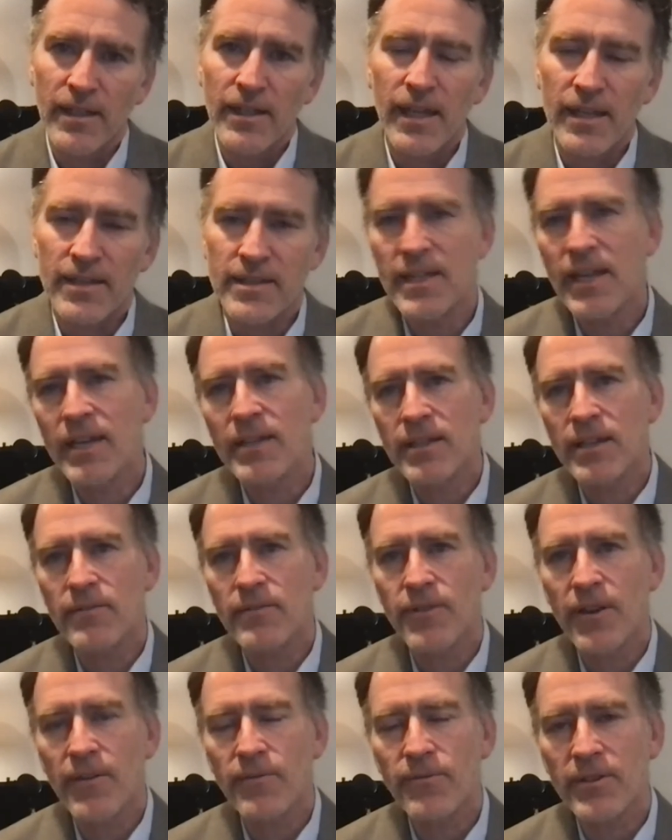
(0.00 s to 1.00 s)
In the
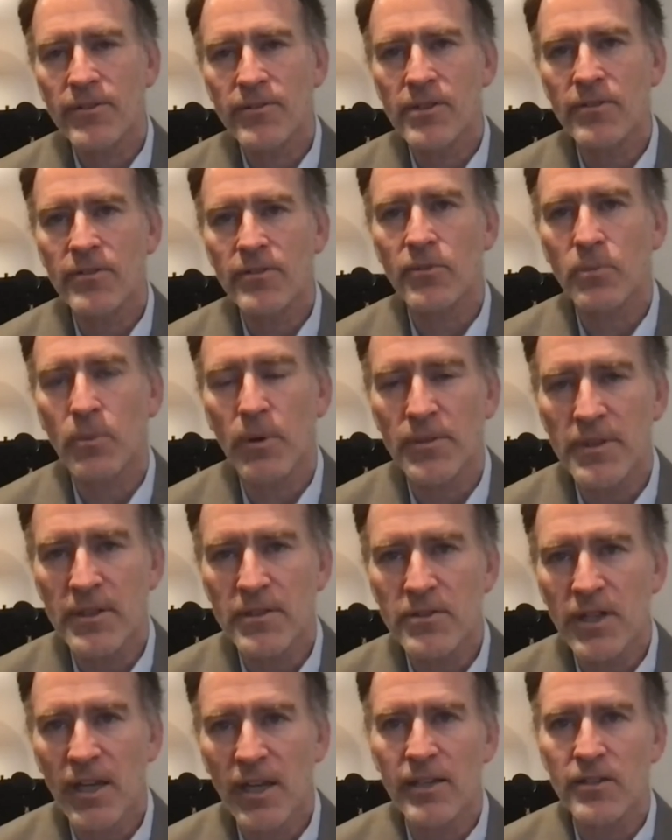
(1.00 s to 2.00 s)
1850s, this is what the
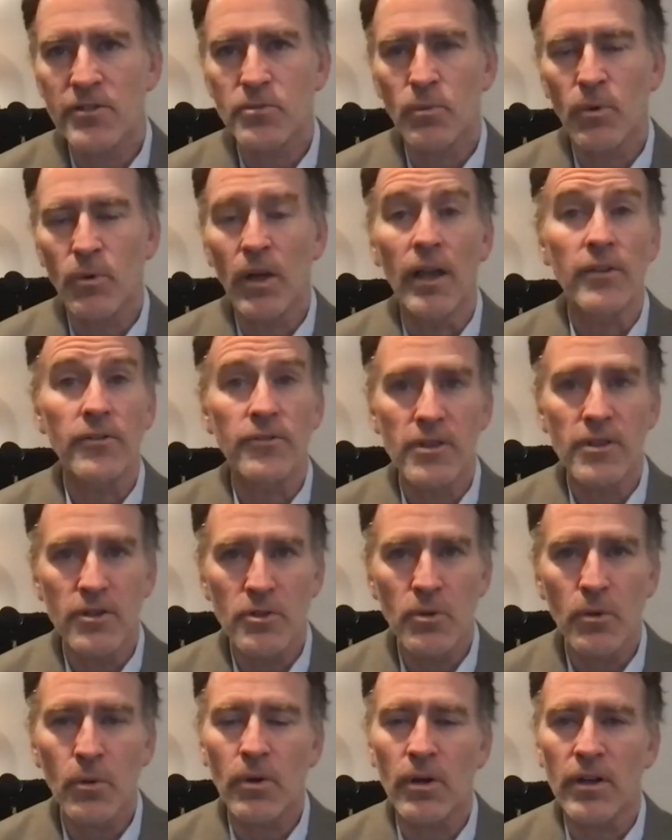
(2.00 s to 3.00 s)
change was. The
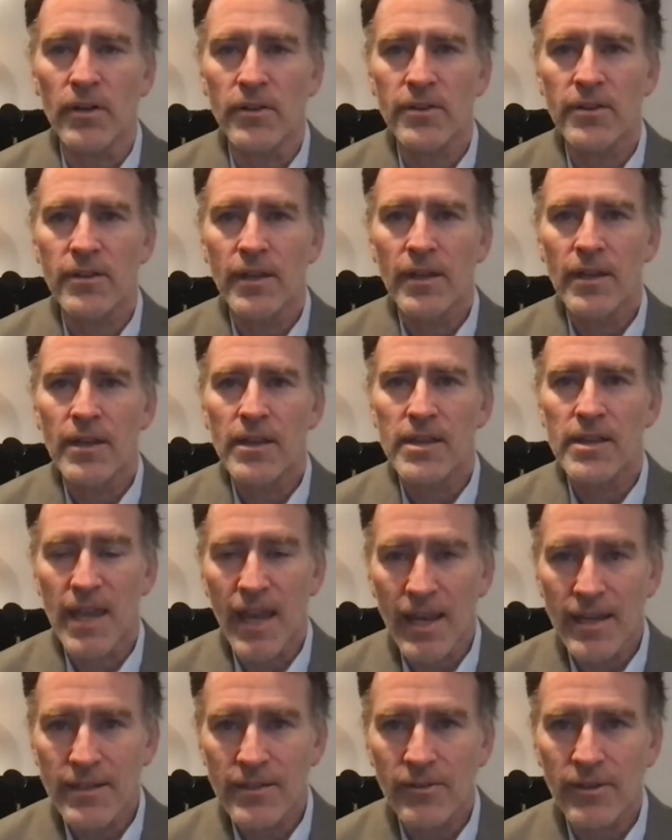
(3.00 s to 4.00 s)
North, the
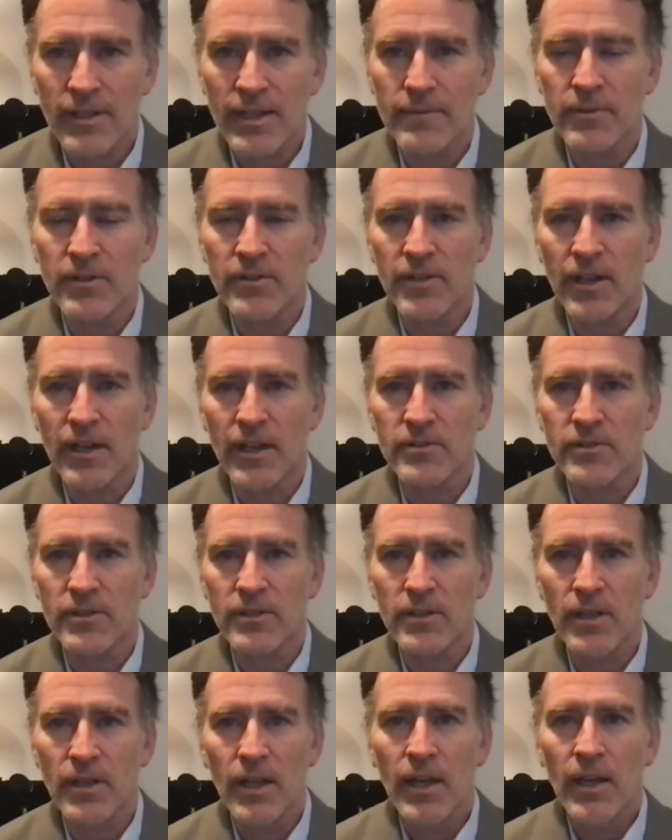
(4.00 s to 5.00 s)
anti slavery
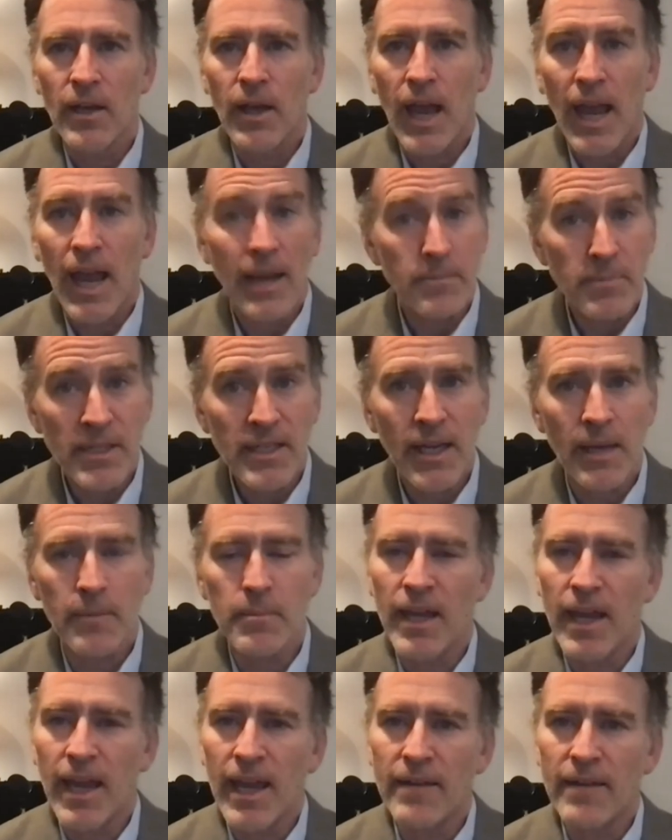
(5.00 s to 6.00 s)
section, had become
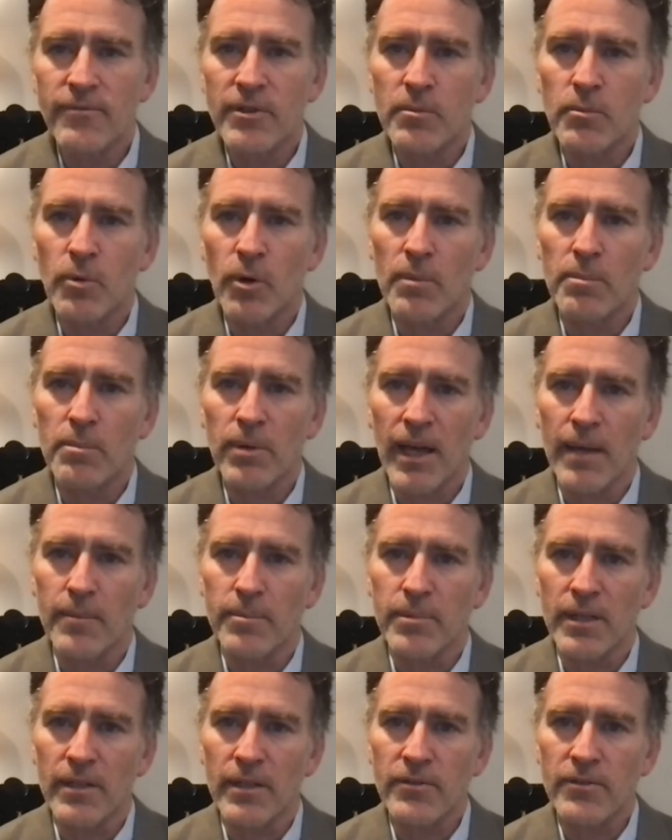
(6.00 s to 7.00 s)
ever more
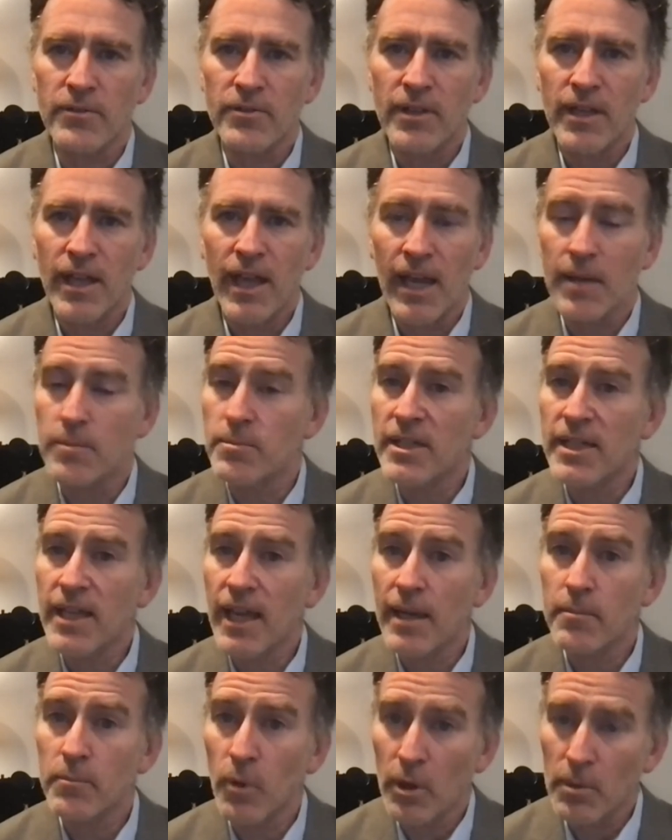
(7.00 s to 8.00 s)
populous and
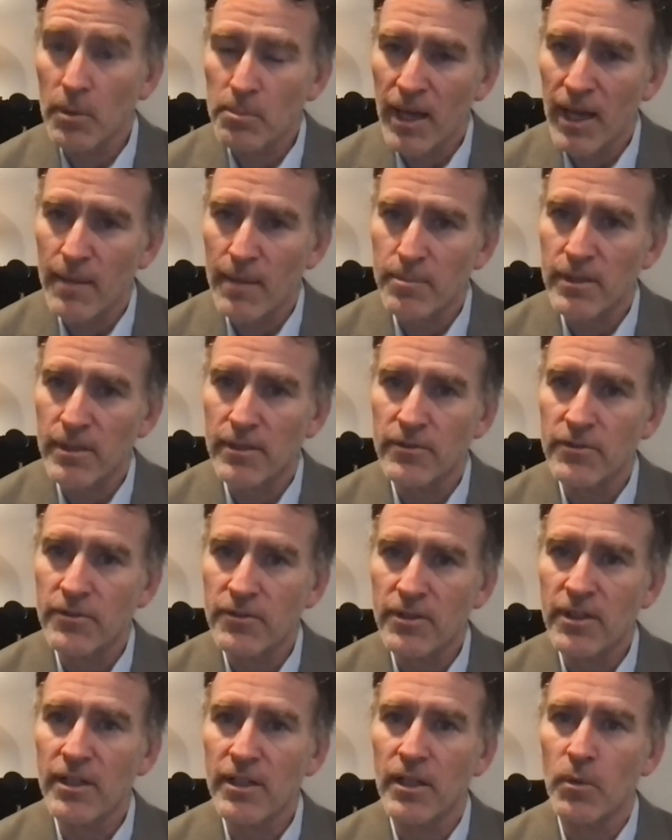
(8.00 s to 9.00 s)
became more populous
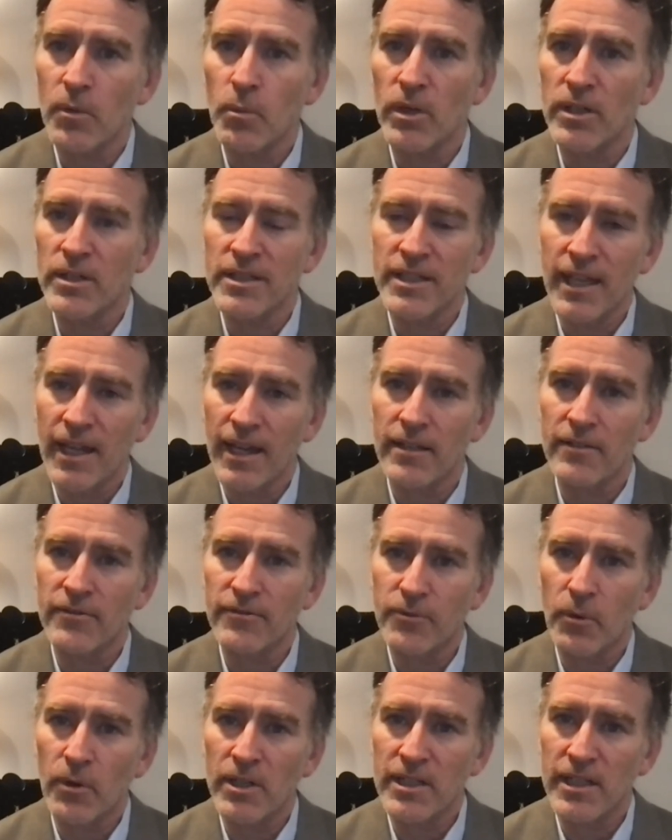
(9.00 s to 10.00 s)
still when
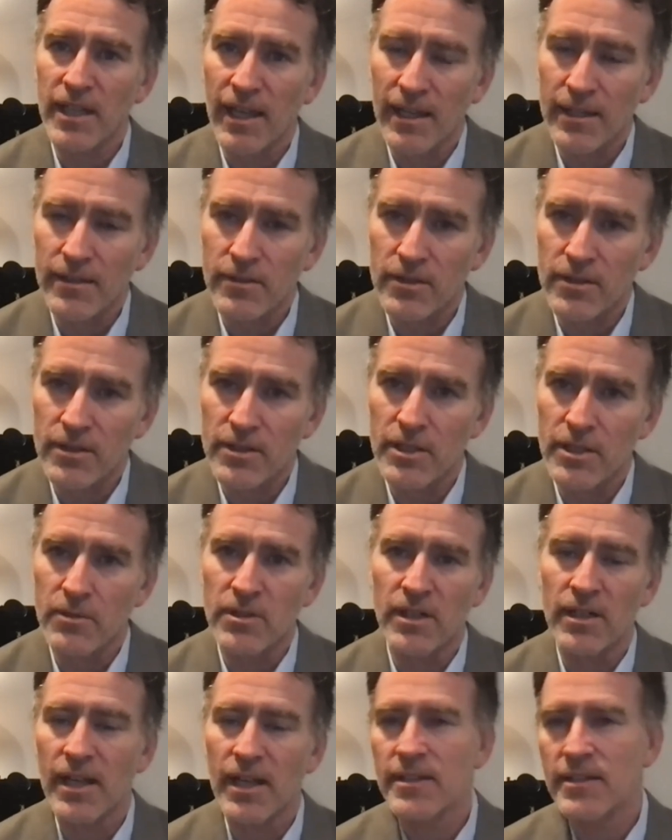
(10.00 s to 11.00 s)
California entered the
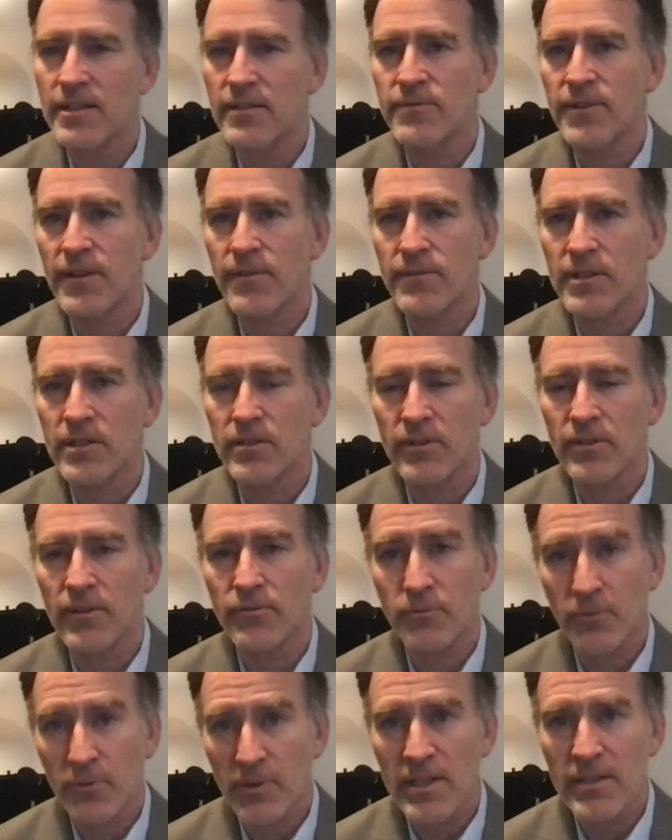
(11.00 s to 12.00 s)
Union in 1850 as a
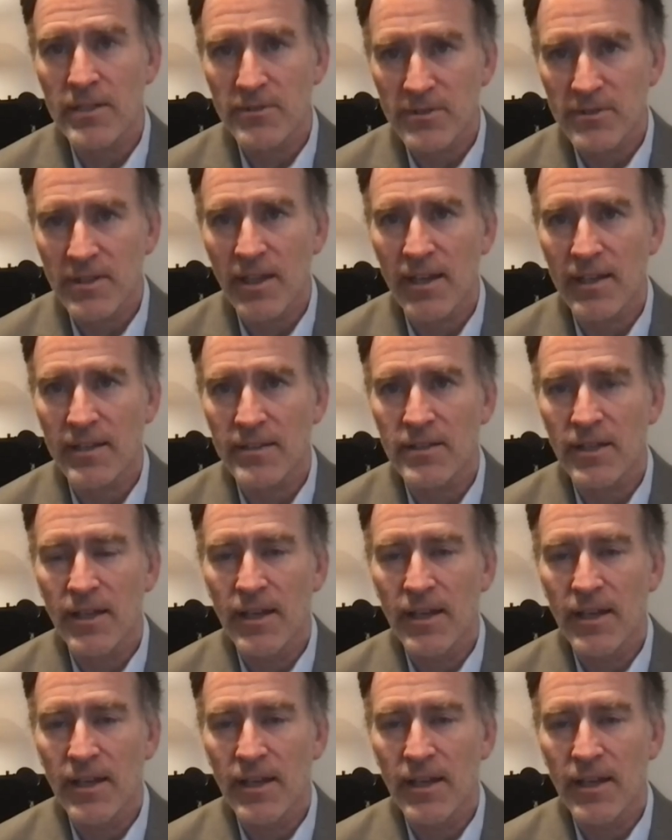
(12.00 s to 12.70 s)
free state.